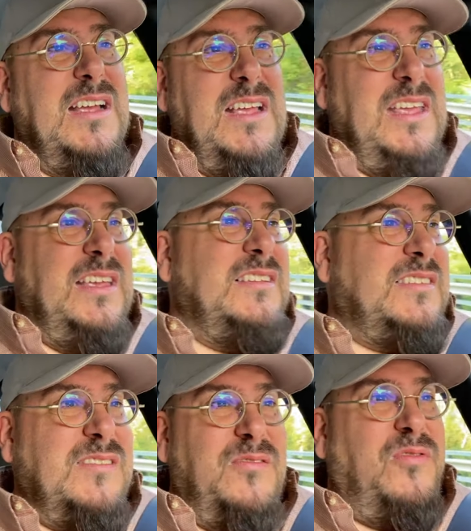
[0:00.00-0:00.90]

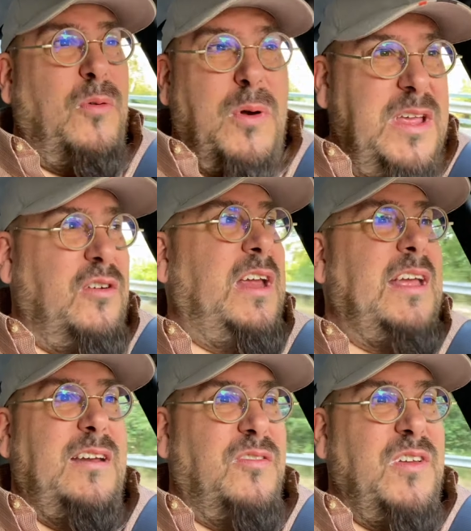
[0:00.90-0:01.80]
is 40
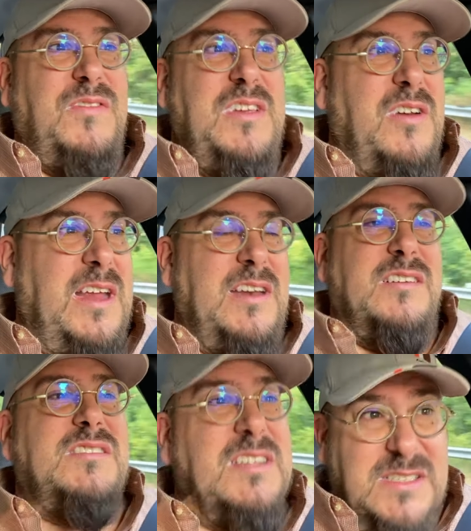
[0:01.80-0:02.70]
grand or 50 grand or
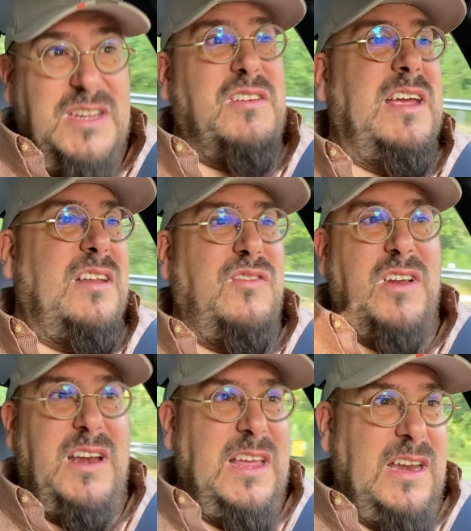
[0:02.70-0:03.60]
60 grand if you're
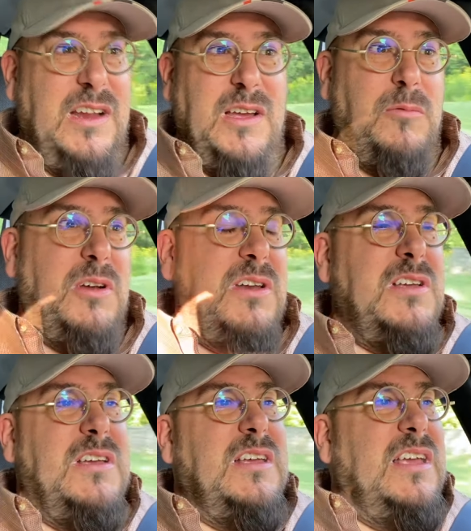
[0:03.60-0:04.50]
going to get a good one.
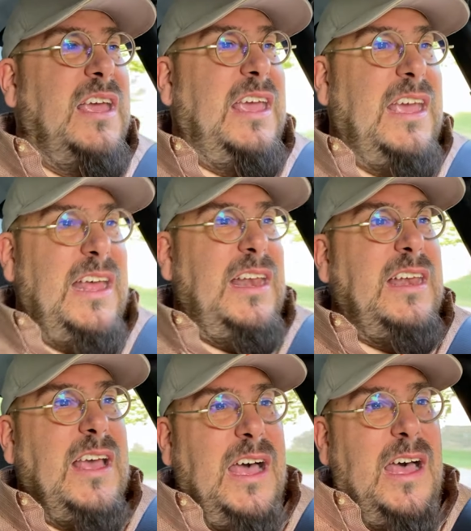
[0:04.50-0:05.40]

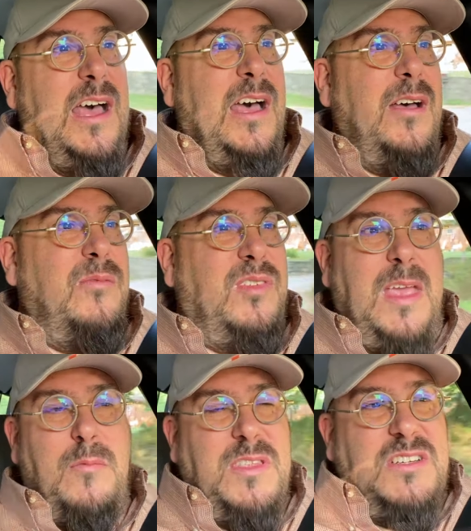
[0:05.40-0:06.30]
And uh,
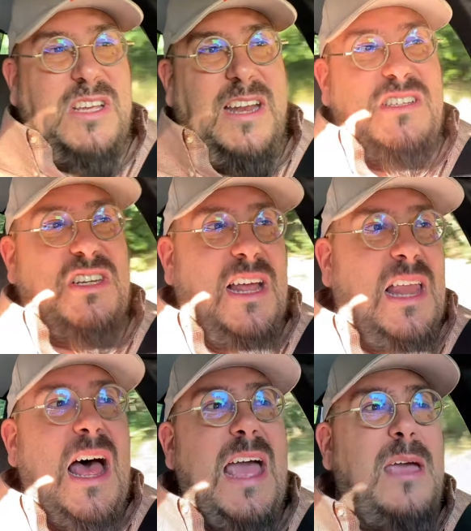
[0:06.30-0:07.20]
same with the Jetta GLI.
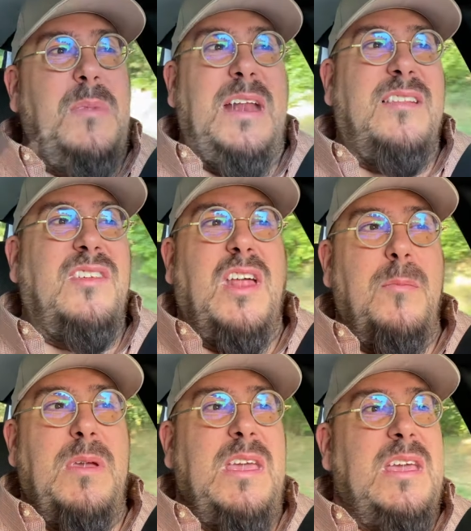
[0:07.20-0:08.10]
I mean, it's going to
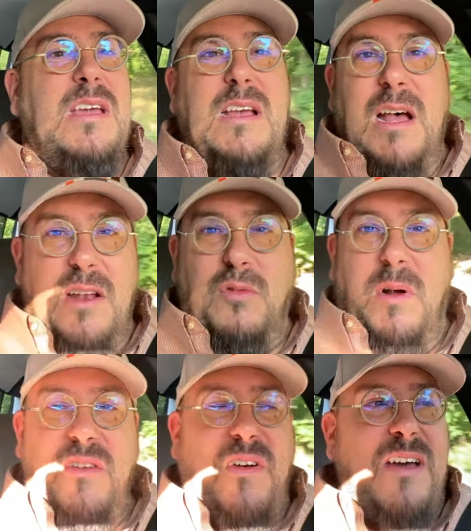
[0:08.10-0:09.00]
be a
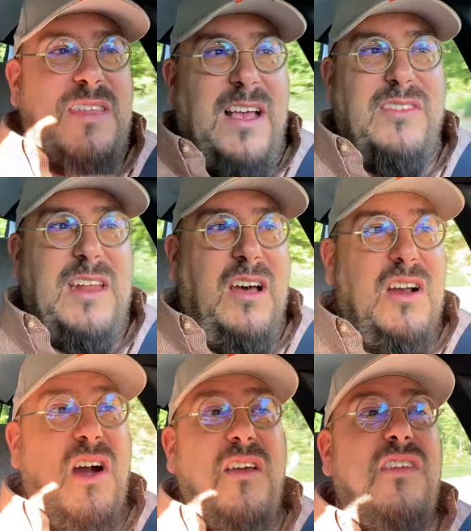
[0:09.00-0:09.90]

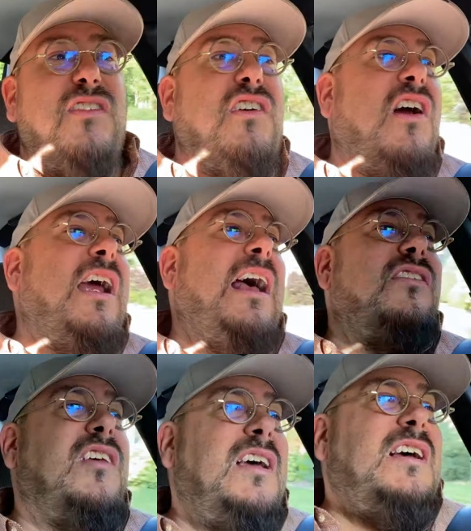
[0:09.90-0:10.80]
$25,000 car. This car
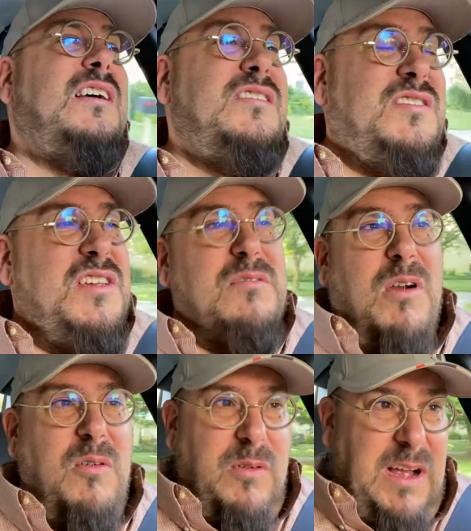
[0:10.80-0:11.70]
has
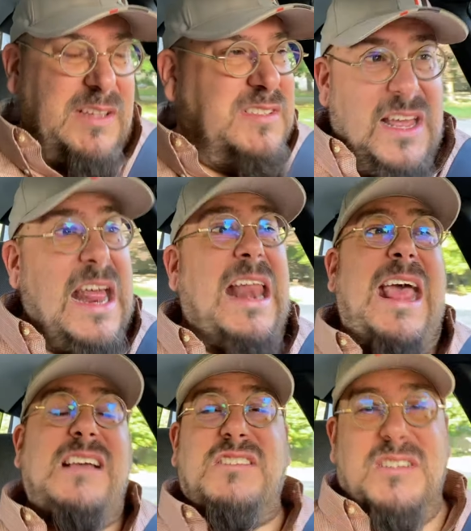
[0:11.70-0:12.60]
zero rust. It had
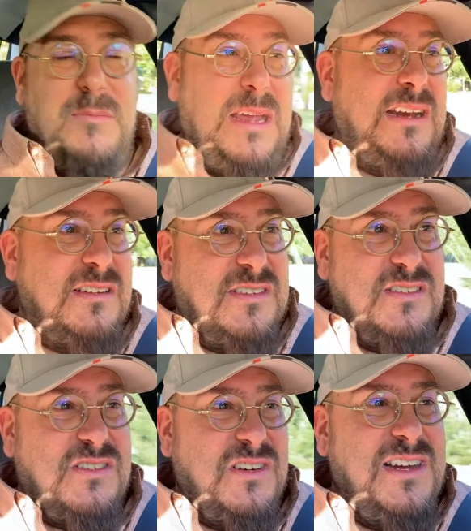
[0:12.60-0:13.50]
excellent maintenance
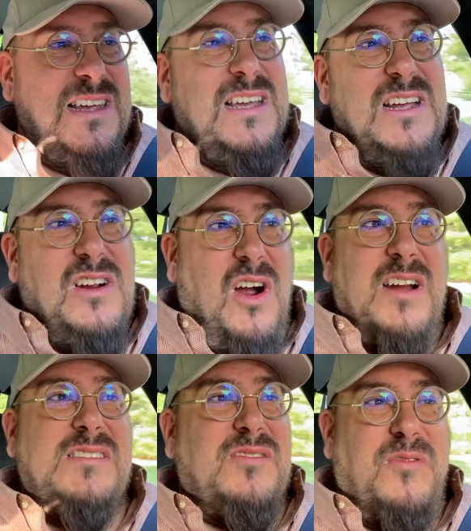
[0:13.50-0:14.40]
history.
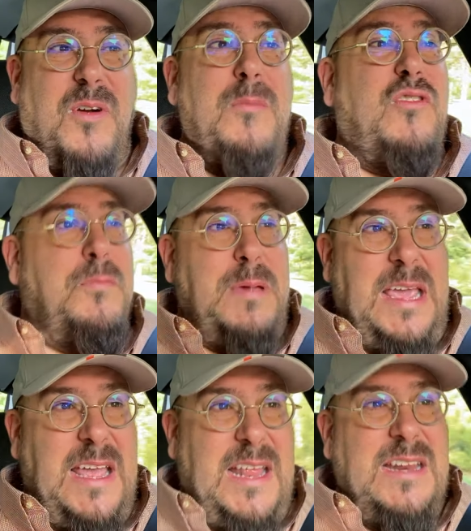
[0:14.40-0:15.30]
Cars from
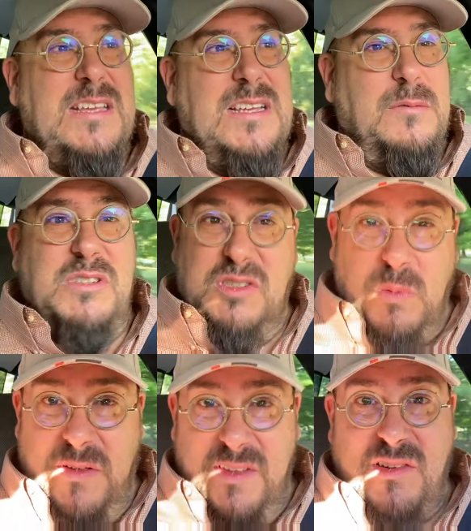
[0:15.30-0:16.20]
Japan, which is
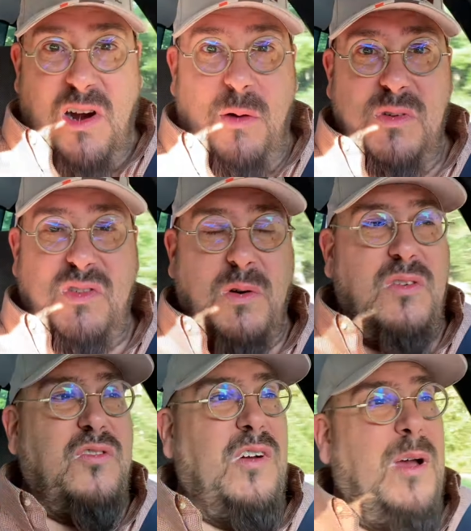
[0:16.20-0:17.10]
where this car was
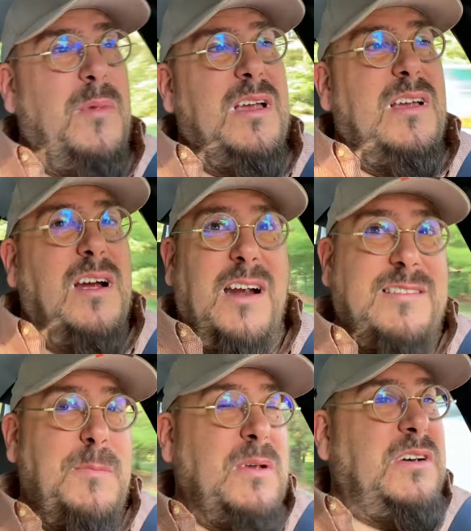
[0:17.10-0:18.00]
sourced from, are
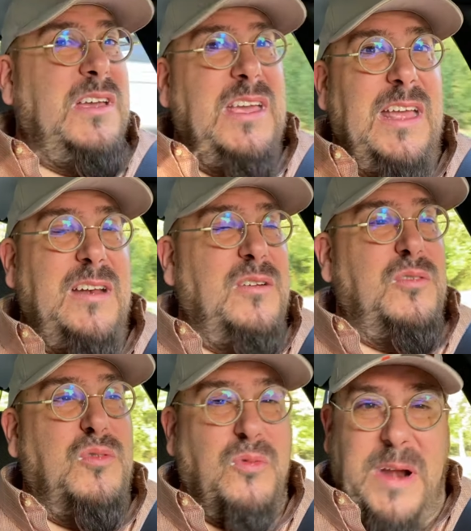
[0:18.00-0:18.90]
typically
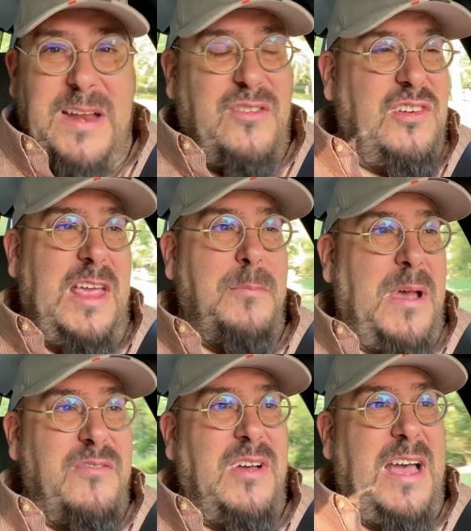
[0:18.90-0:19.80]
in great shape.
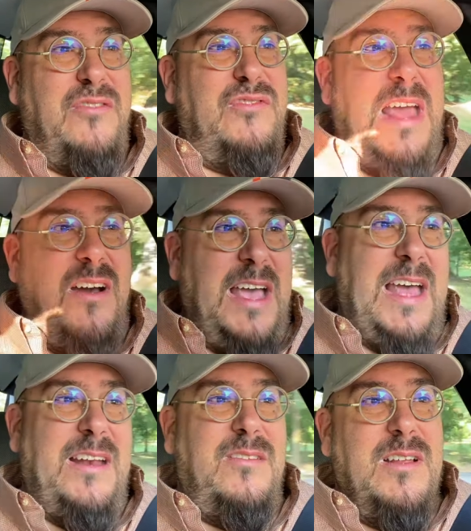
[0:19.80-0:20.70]
I've, I've now
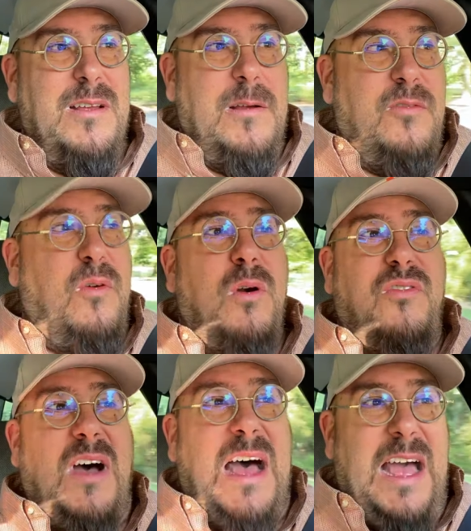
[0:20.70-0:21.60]
had four or
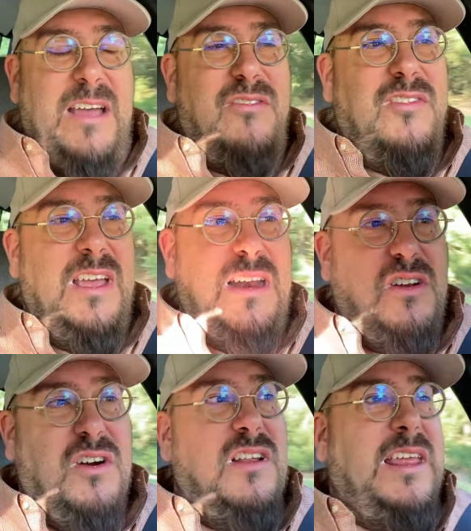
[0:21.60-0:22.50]
five and
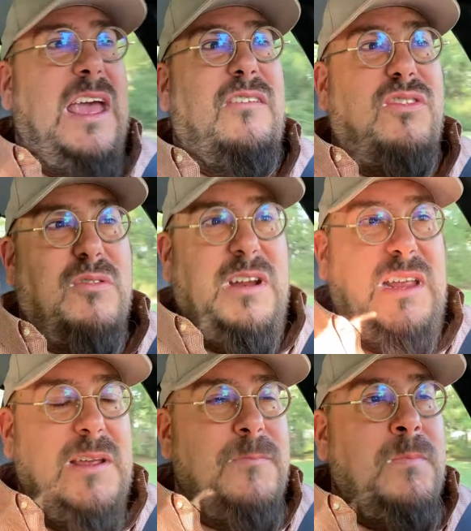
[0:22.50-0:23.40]
currently have
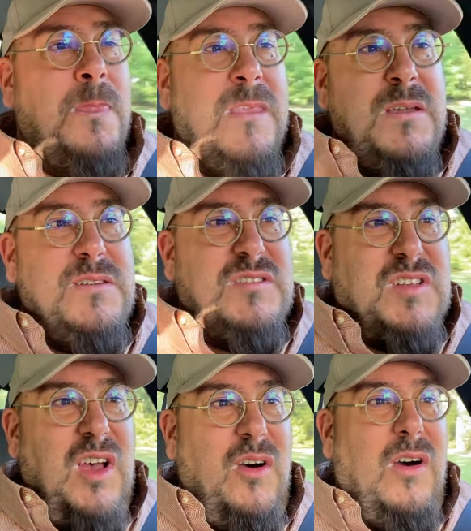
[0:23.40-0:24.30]
three.
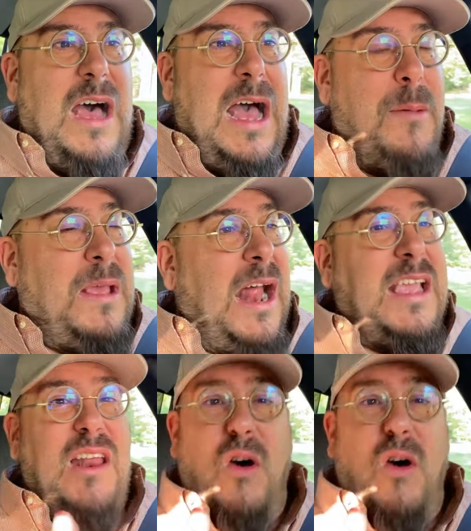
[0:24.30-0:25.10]
So, I mean, I can